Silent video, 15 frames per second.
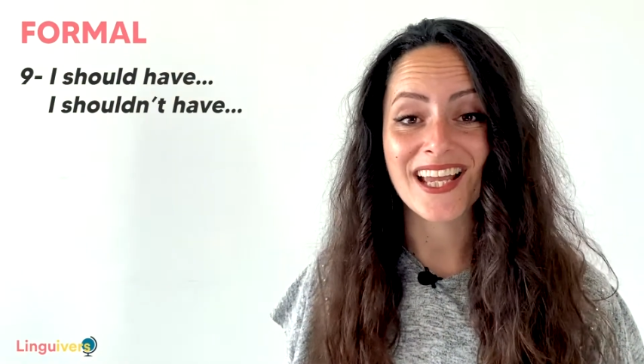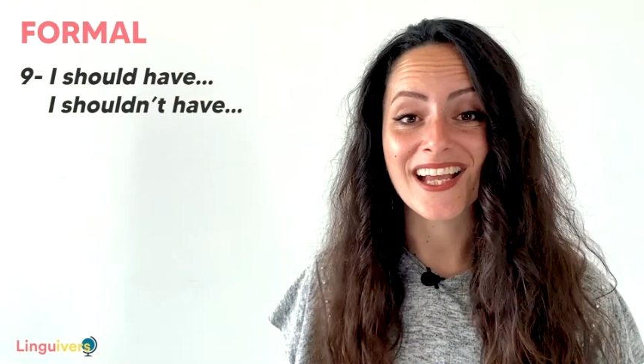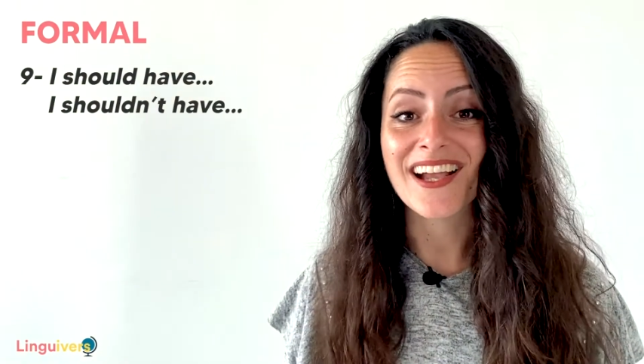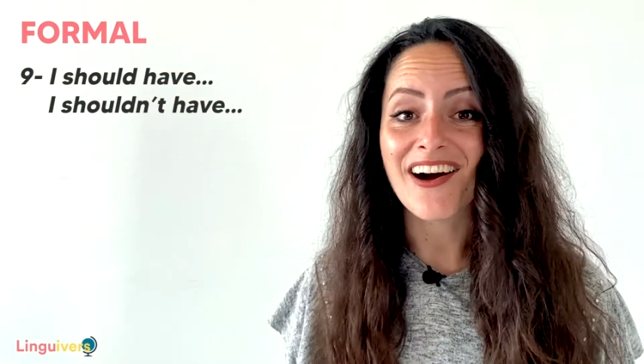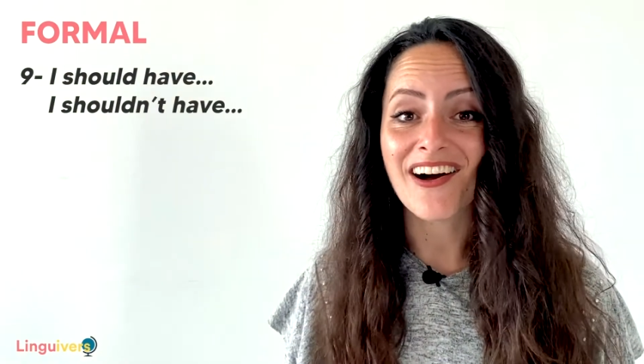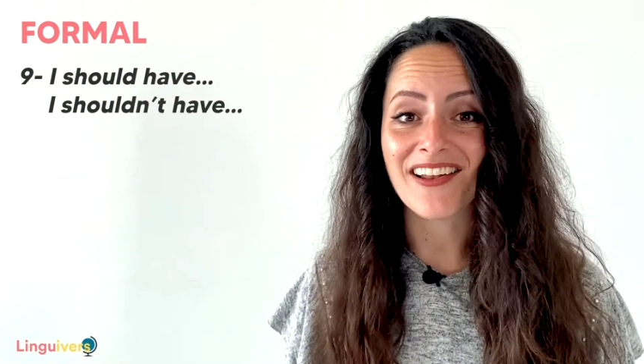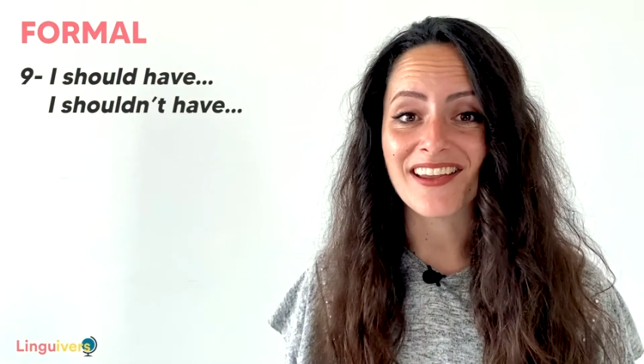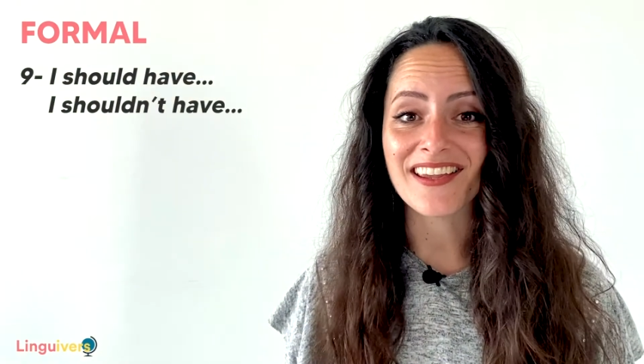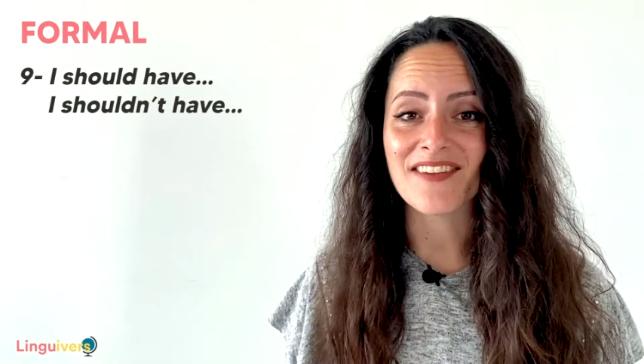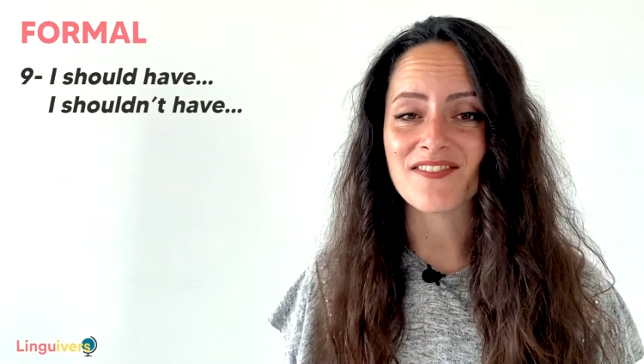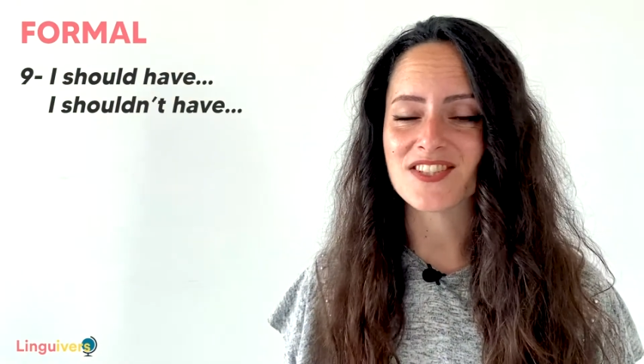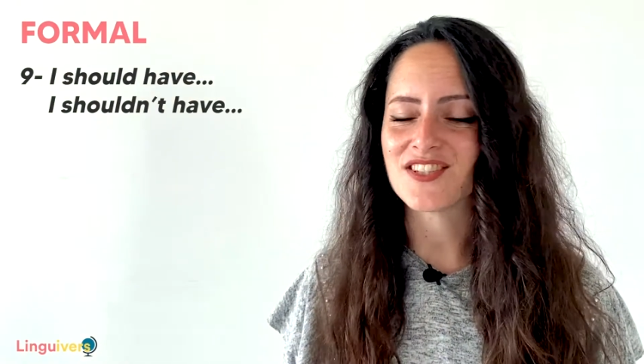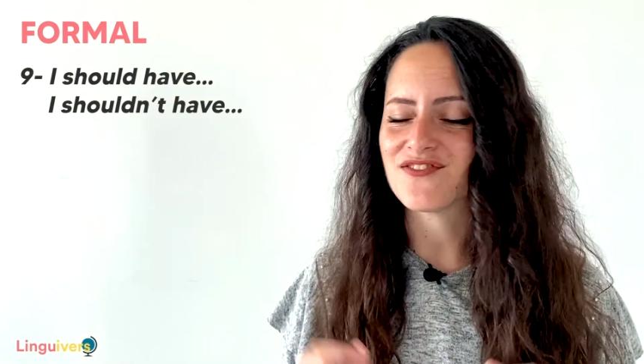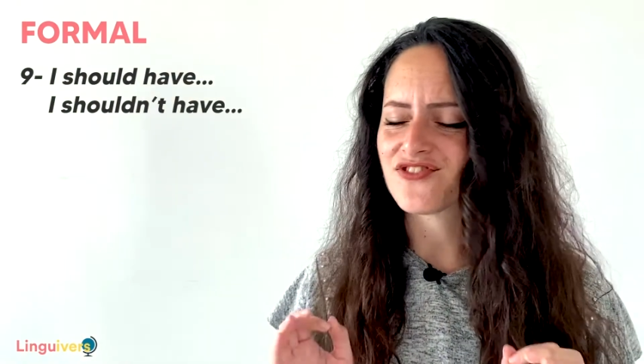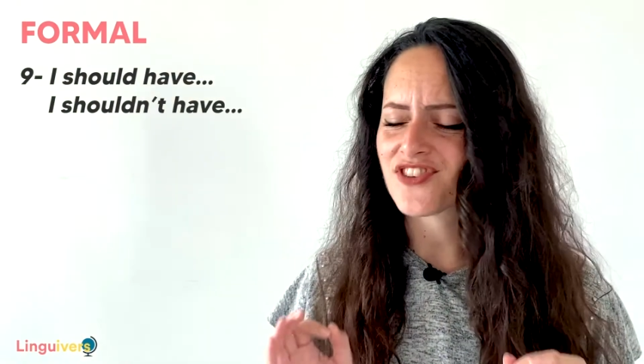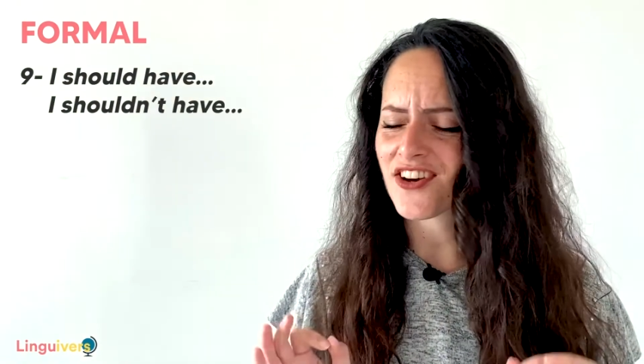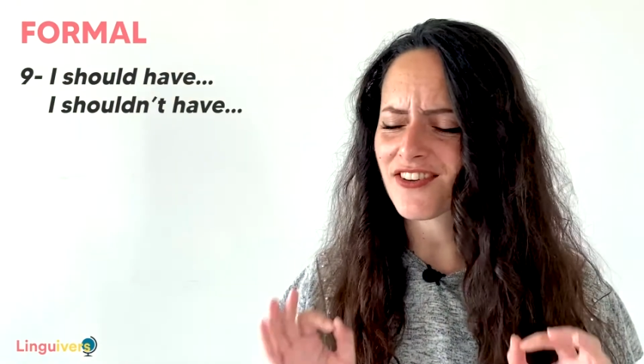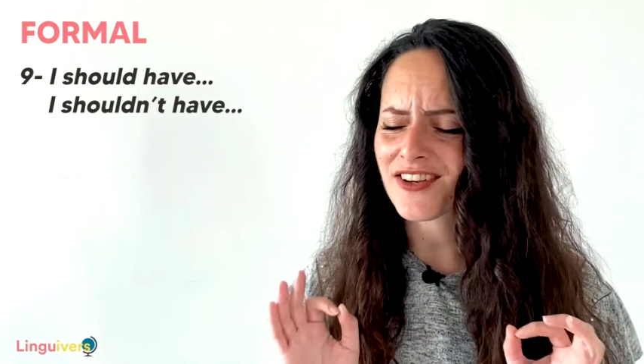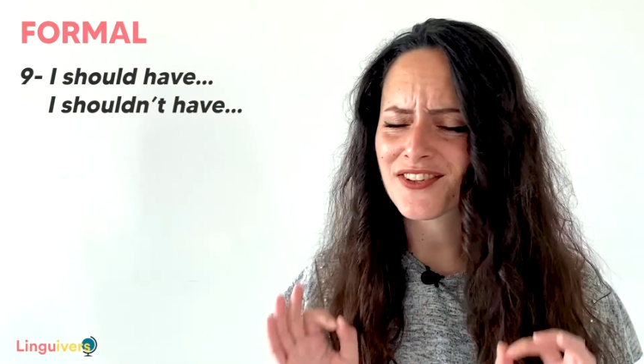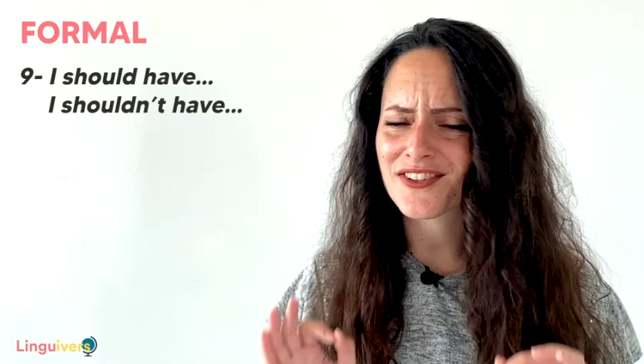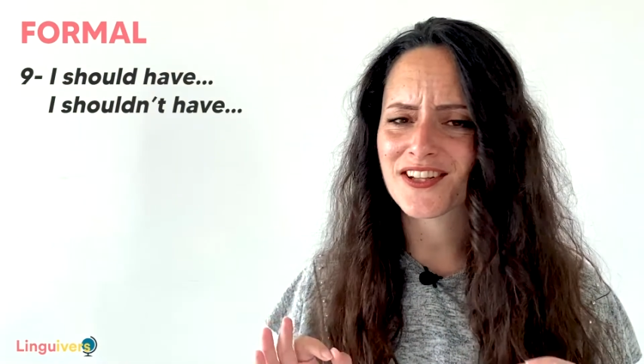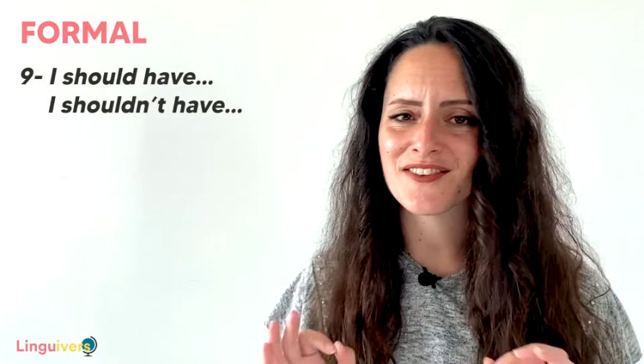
a colleague gives you very good